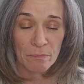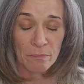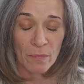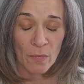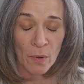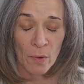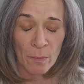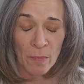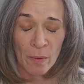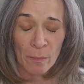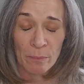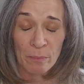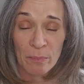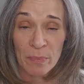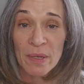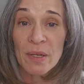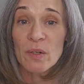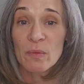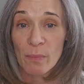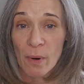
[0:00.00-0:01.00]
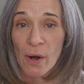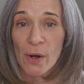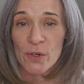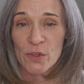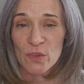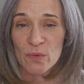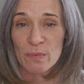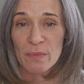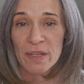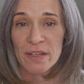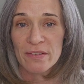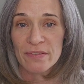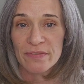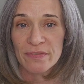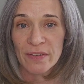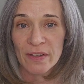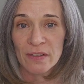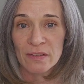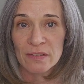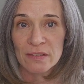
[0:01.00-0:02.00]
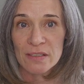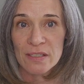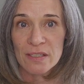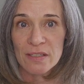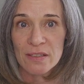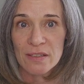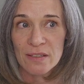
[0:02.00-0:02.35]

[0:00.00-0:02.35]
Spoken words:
A big part of me felt